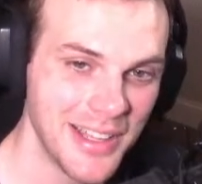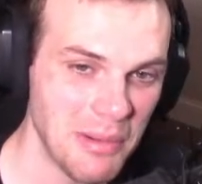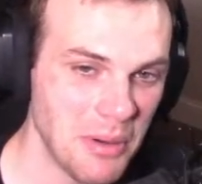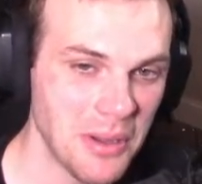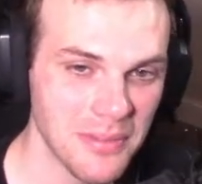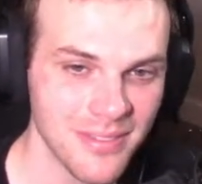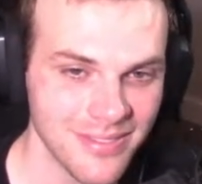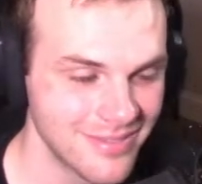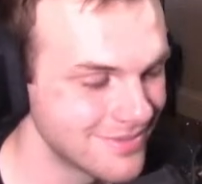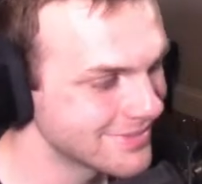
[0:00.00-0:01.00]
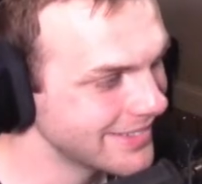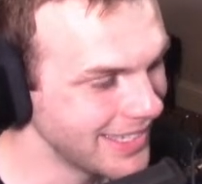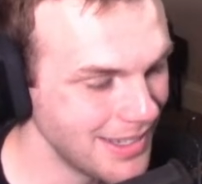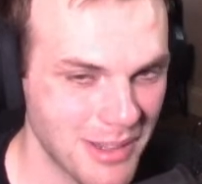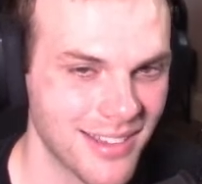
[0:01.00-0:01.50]
Bro,
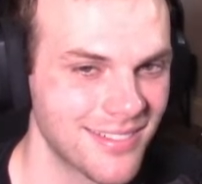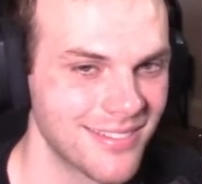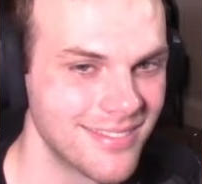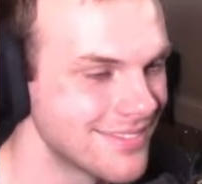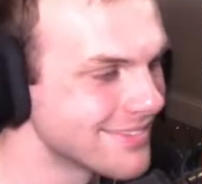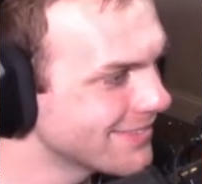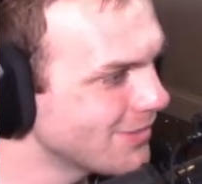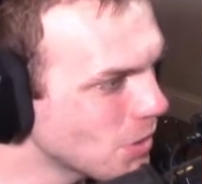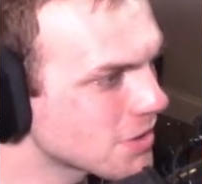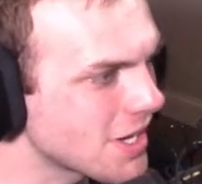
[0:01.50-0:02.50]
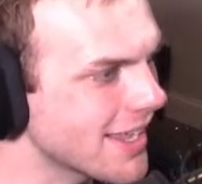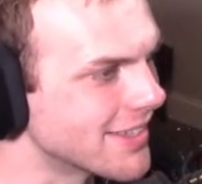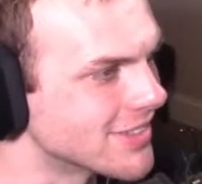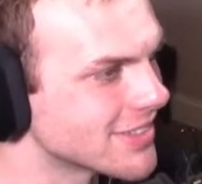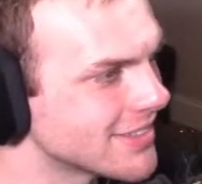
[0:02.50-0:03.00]
come on. New York
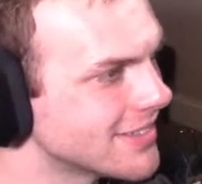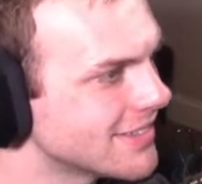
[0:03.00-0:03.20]
Giants.